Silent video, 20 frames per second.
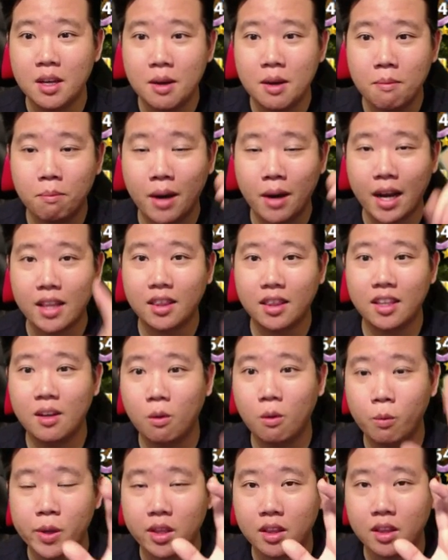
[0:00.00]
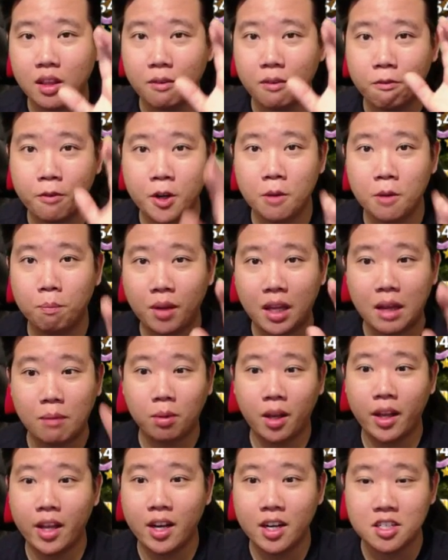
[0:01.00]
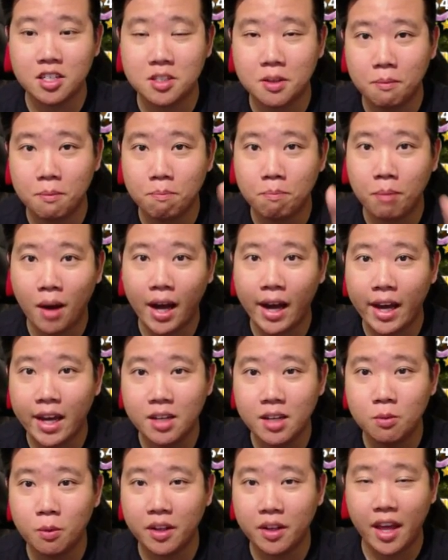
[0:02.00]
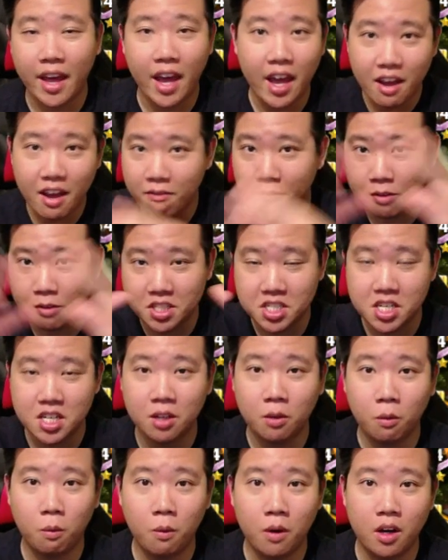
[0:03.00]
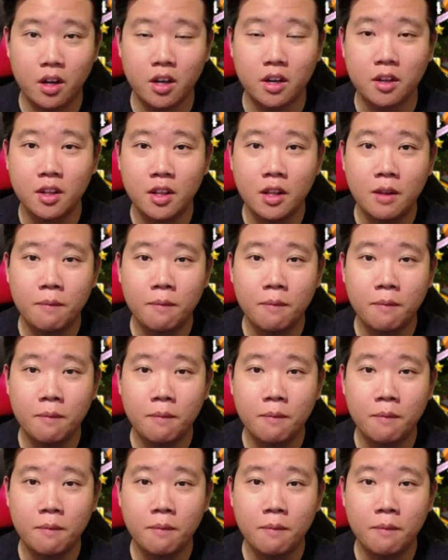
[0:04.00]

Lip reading: but I think with the free-to-play players combined with every single one